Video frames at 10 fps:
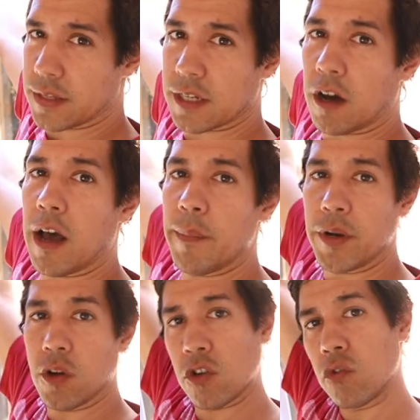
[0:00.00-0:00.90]
in the sky,
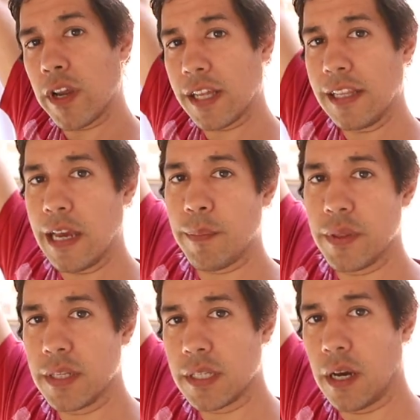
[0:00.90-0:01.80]
but not directly up
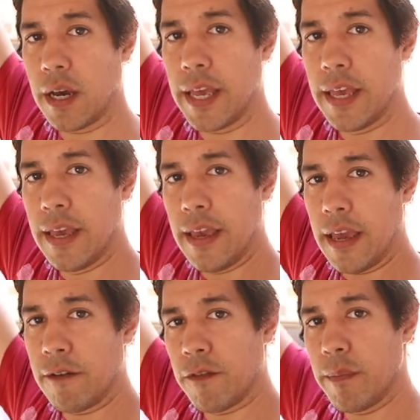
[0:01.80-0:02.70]
in the sky.
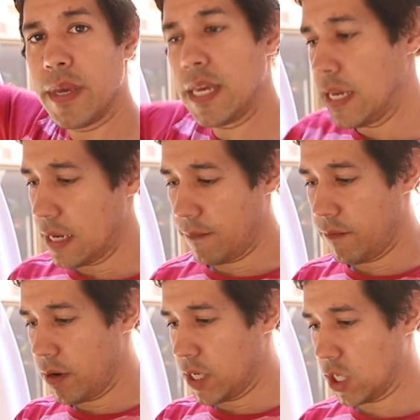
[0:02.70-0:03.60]
And for me, in a
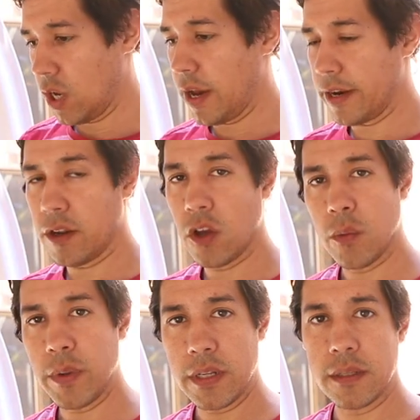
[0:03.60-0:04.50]
very tight
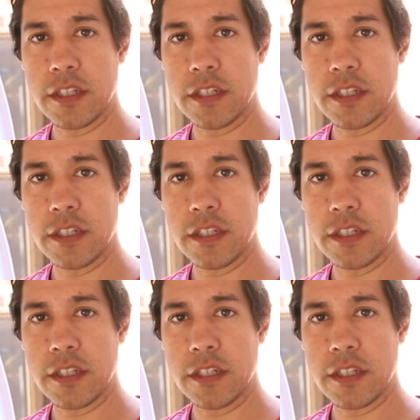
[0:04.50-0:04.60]
urban